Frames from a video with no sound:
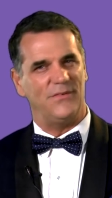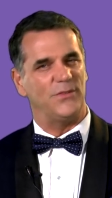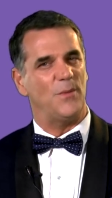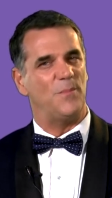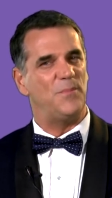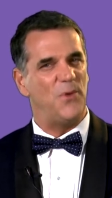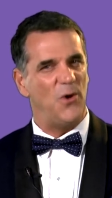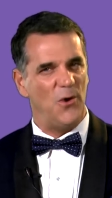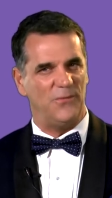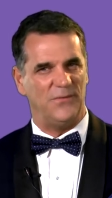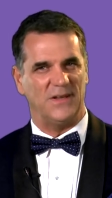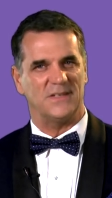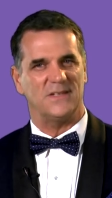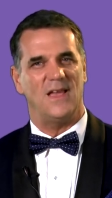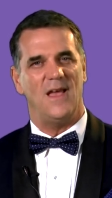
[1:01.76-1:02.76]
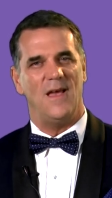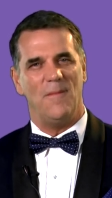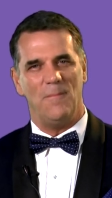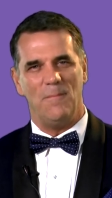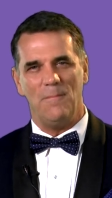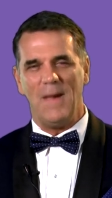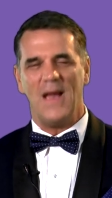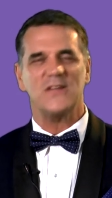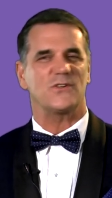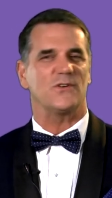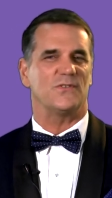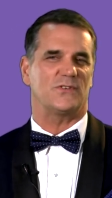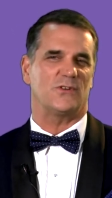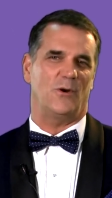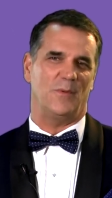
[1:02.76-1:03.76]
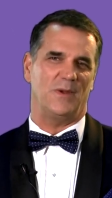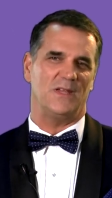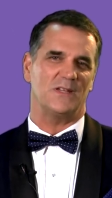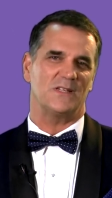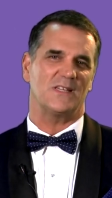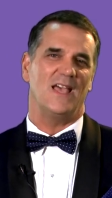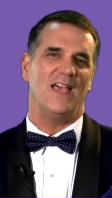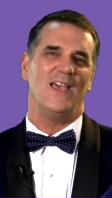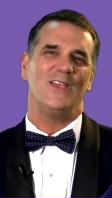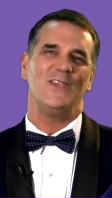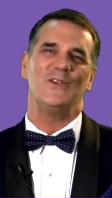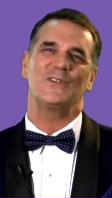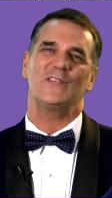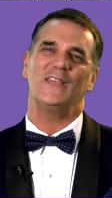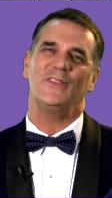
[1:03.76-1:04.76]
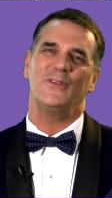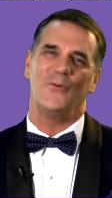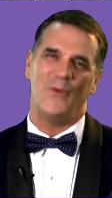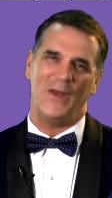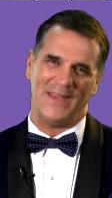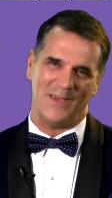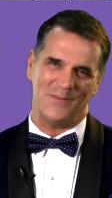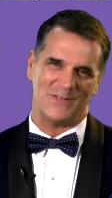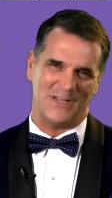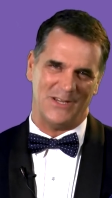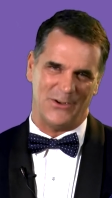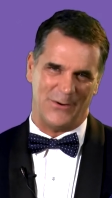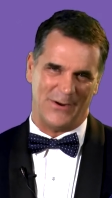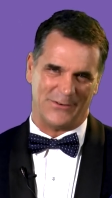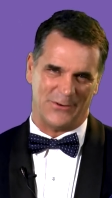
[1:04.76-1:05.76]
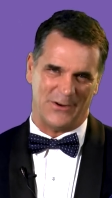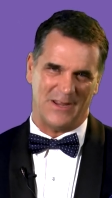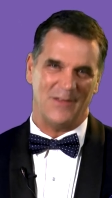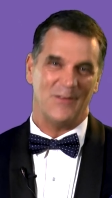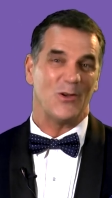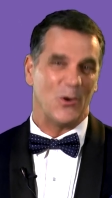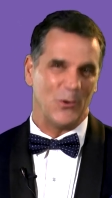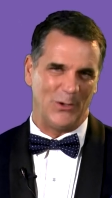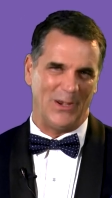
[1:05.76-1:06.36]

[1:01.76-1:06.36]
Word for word: the perfect master of ceremonies using the Wedding MC directory. Good